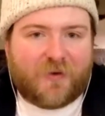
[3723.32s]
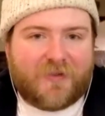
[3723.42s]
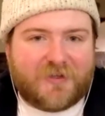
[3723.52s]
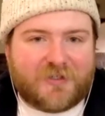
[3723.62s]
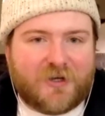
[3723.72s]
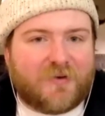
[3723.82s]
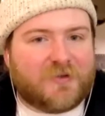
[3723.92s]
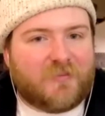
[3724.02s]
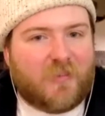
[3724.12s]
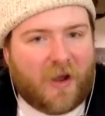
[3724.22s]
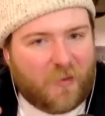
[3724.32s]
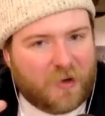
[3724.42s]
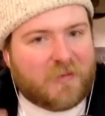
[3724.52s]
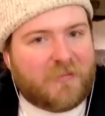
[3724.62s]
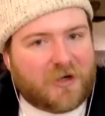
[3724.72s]
for on this show is I want
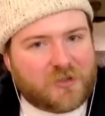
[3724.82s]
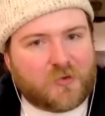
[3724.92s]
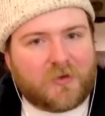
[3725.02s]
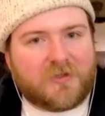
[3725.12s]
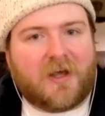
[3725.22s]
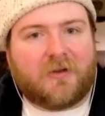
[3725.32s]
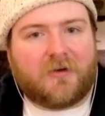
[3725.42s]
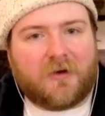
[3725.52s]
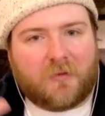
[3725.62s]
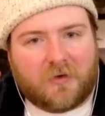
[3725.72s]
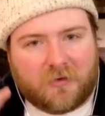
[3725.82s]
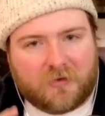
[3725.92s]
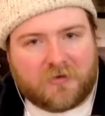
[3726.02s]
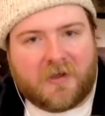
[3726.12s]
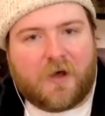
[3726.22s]
to be a better storyteller and I want to
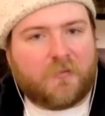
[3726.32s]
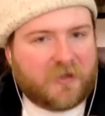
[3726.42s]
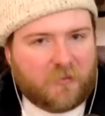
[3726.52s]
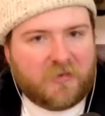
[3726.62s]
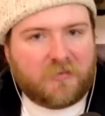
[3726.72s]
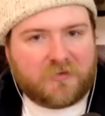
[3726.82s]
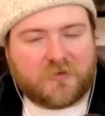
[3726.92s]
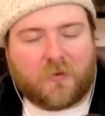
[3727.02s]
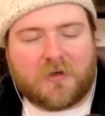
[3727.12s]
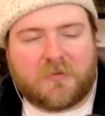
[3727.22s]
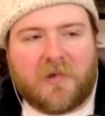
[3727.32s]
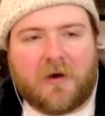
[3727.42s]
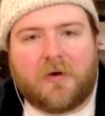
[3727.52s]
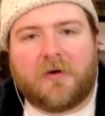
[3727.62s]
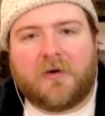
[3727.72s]
learn to help tell people's stories
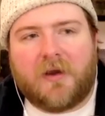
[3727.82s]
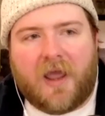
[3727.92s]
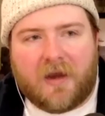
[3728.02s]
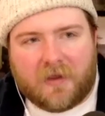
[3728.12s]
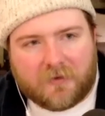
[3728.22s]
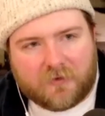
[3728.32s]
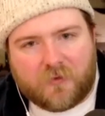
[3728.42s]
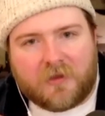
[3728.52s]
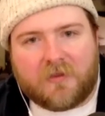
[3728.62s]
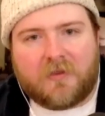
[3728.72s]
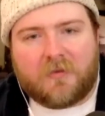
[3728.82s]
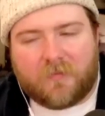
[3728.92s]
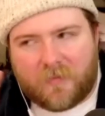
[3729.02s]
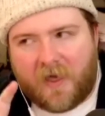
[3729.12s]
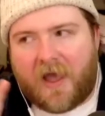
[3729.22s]
better and edit and tweak
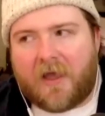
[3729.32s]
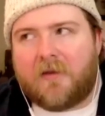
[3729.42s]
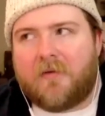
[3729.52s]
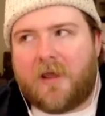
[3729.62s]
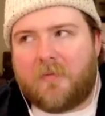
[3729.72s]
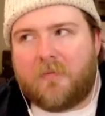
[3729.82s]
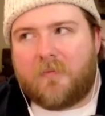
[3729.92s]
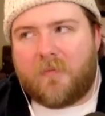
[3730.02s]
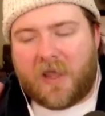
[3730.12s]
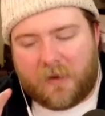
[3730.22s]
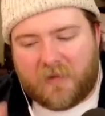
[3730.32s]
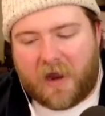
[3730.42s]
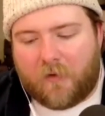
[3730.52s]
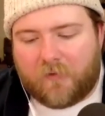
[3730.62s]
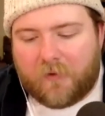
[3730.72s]
that and make it
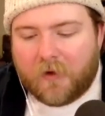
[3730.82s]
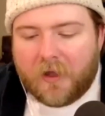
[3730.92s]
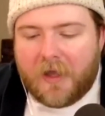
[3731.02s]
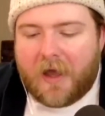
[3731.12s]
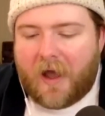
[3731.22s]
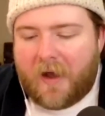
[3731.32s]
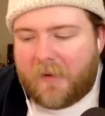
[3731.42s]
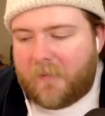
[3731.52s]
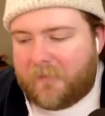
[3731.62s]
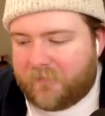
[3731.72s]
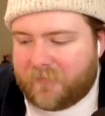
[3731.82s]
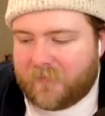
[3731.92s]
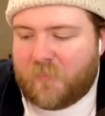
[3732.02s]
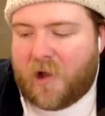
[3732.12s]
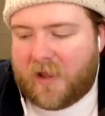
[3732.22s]
powerful.
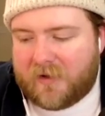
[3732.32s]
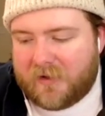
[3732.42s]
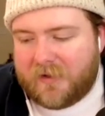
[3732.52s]
But